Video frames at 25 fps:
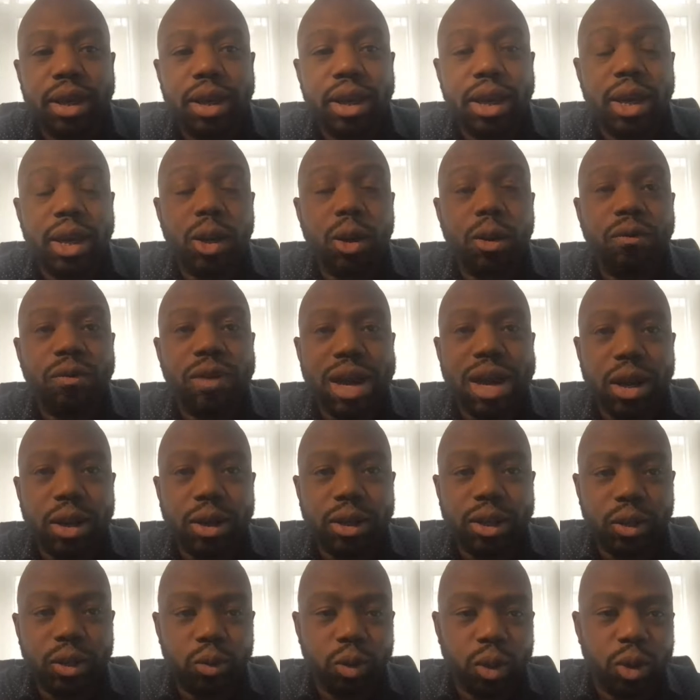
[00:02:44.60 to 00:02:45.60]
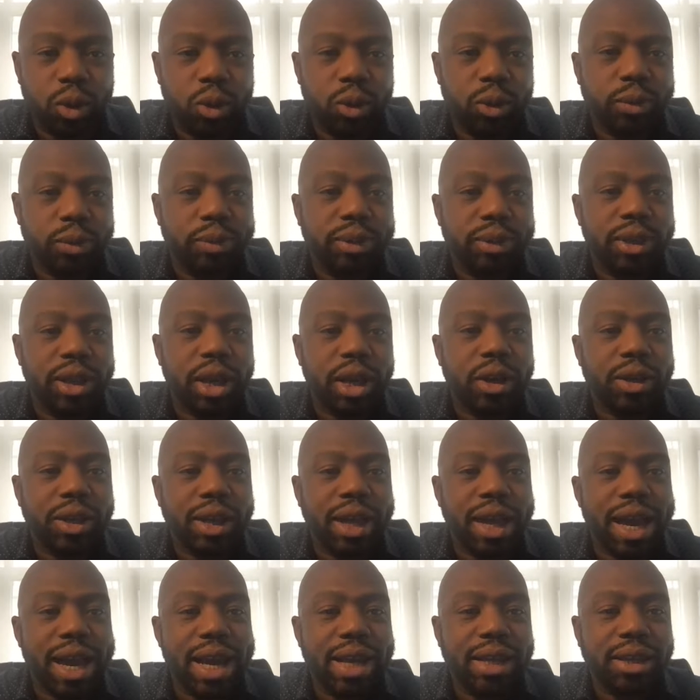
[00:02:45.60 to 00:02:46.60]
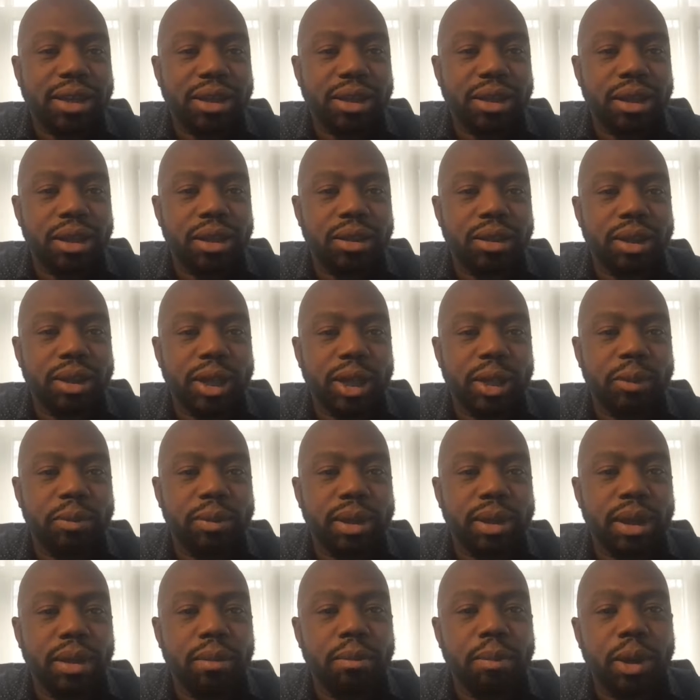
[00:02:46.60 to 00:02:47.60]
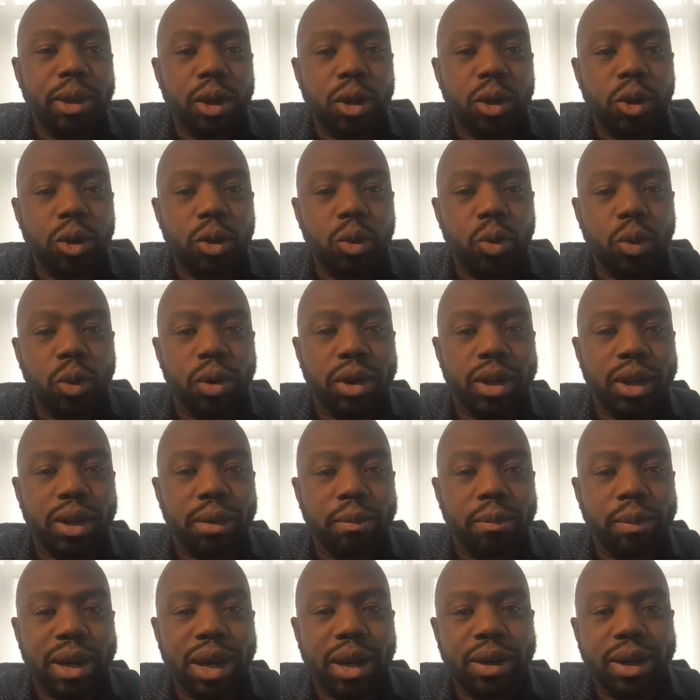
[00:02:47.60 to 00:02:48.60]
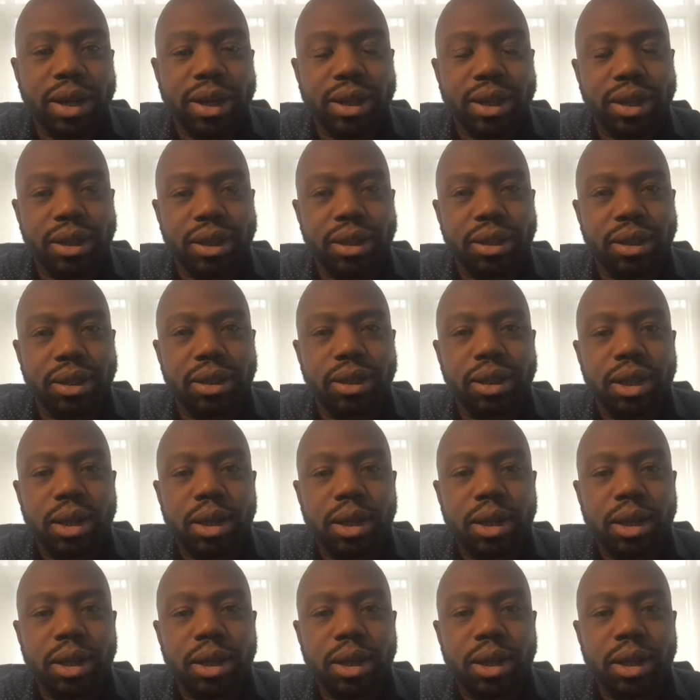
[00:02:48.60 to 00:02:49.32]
In her faculty role, Dr. Kass conducts empirical work in bioethics,